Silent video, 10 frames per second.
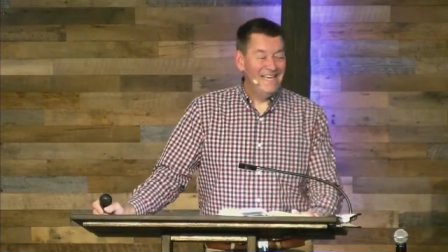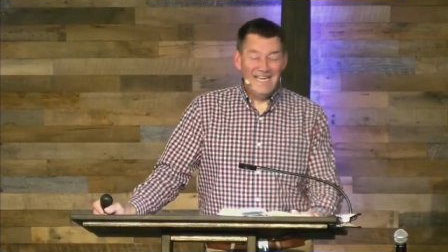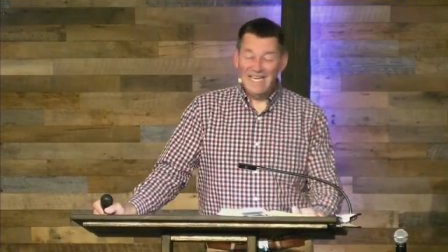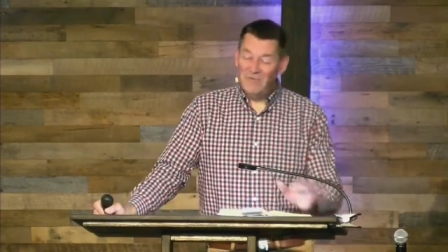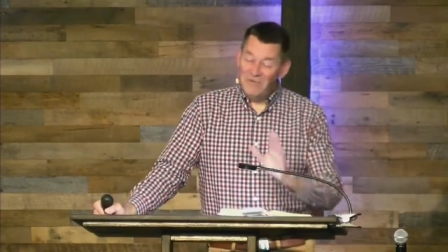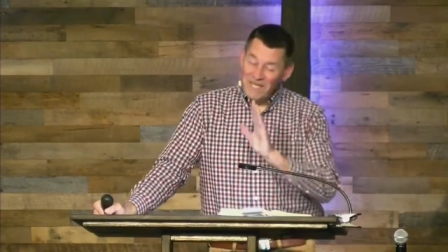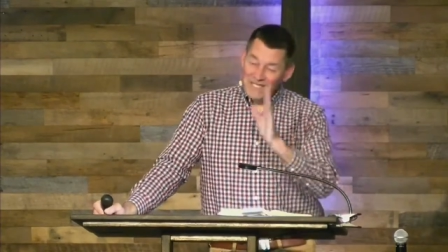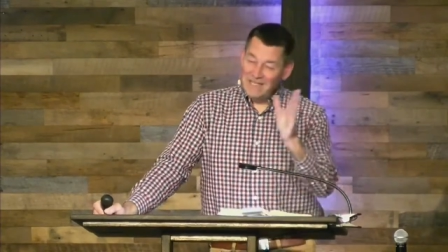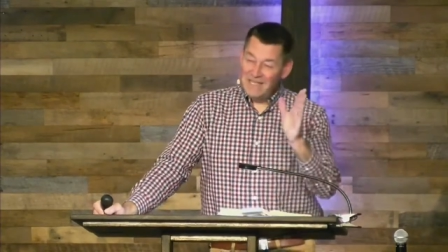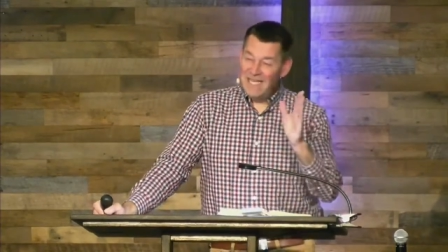And in
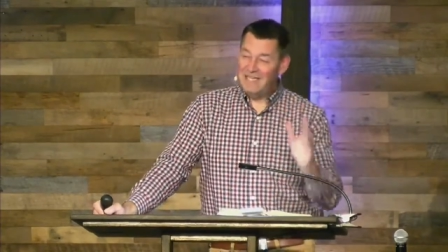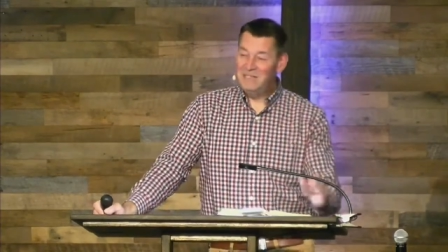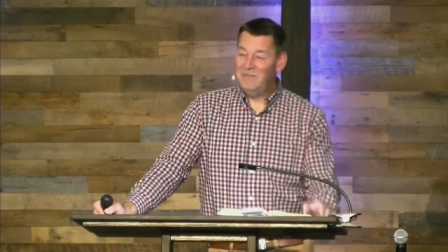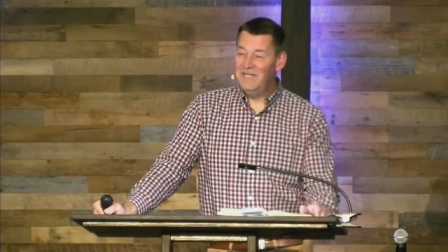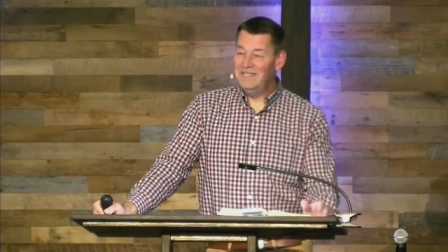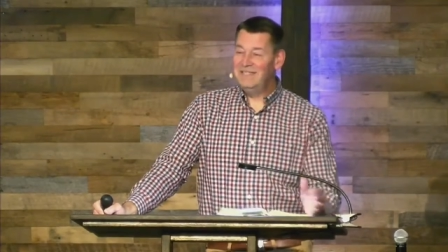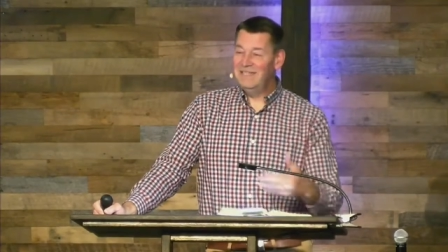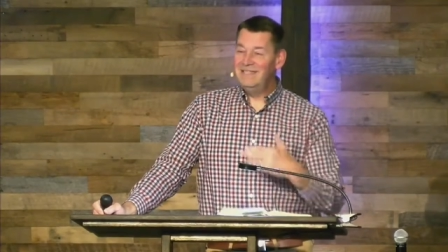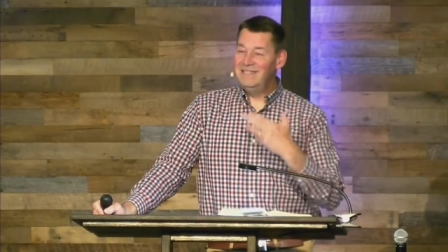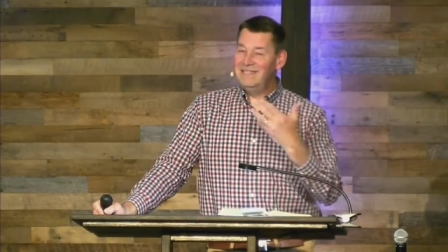reflecting on that experience,
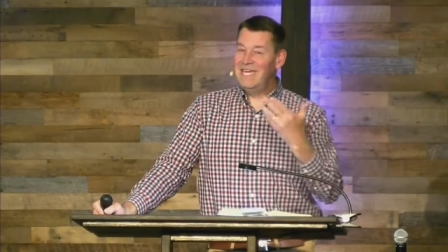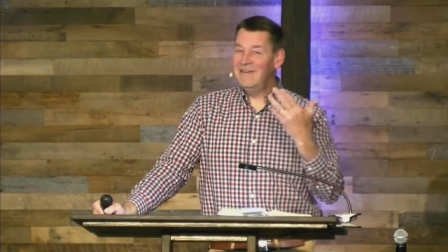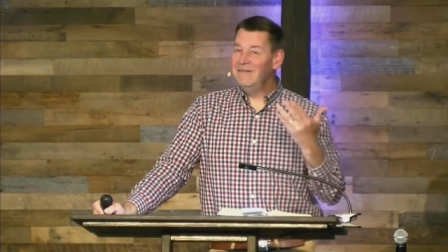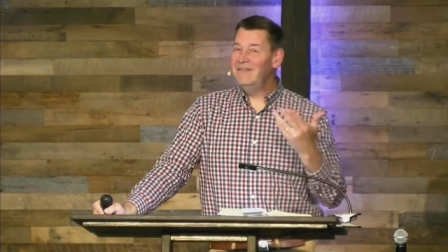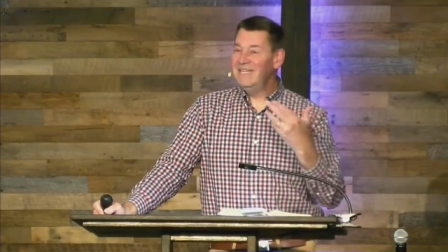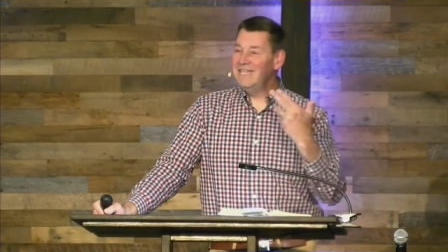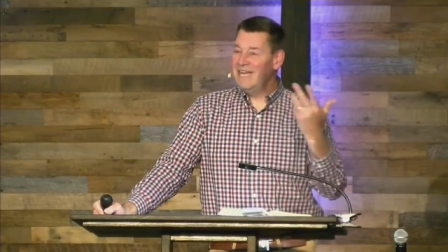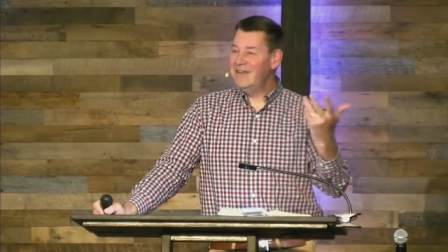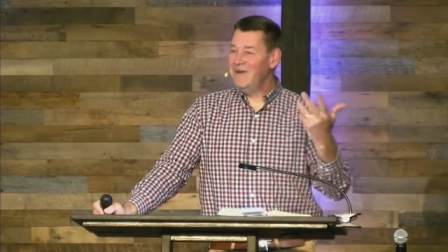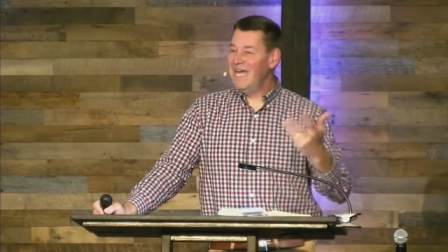just can't get that
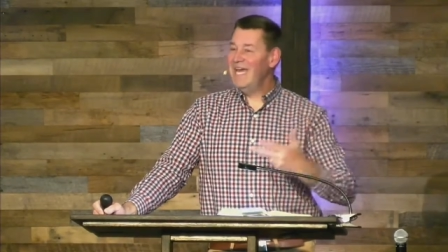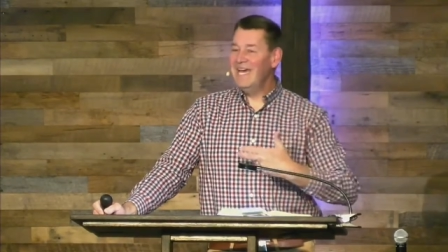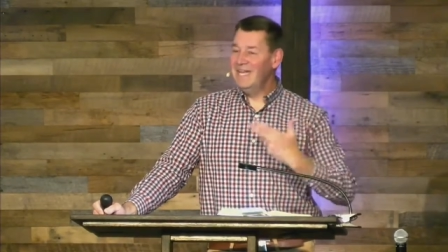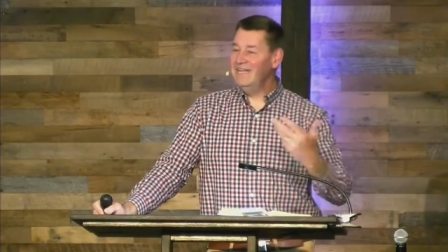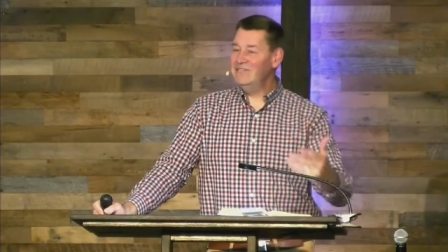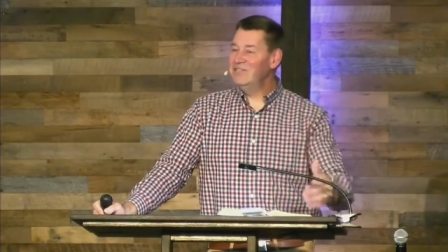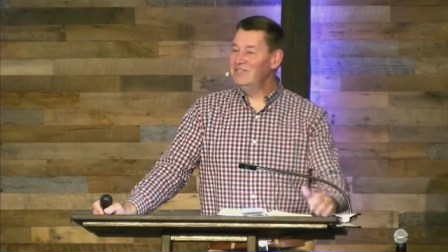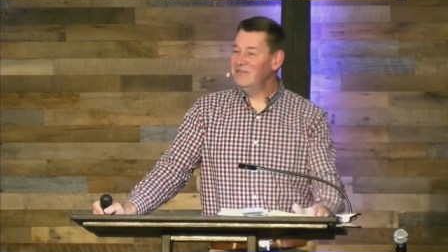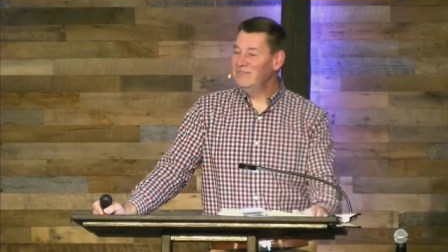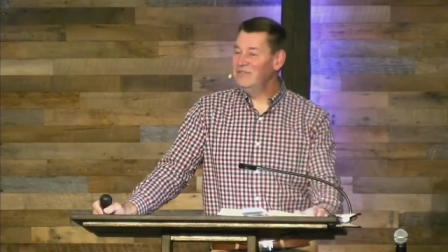out of my head, his
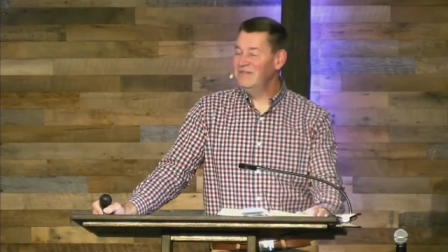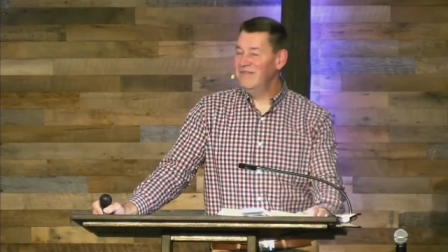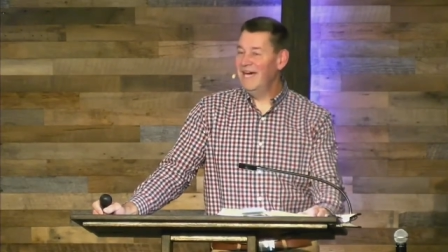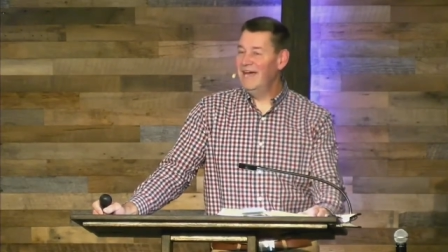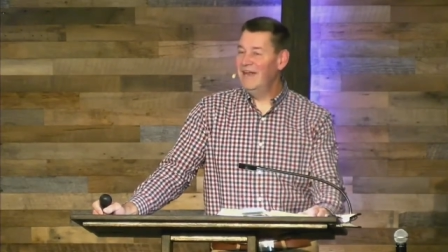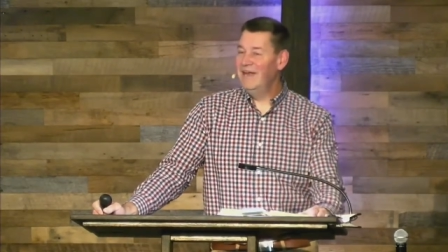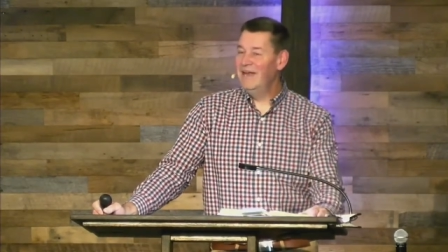description of that.